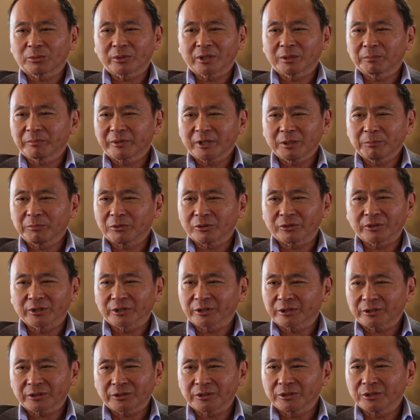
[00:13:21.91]
where people are
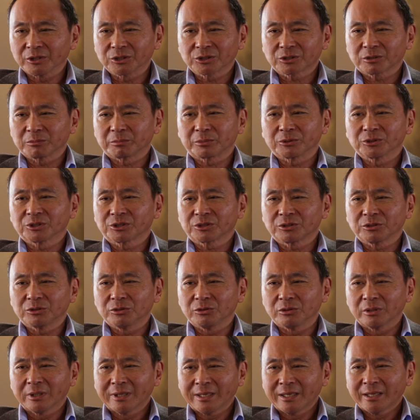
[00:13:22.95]
encouraged to
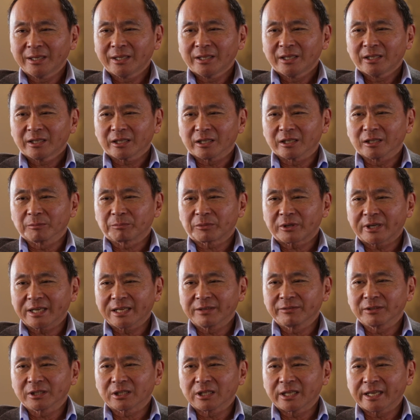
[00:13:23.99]
pursue
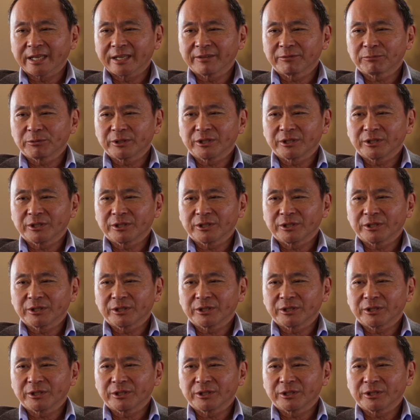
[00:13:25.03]
private life.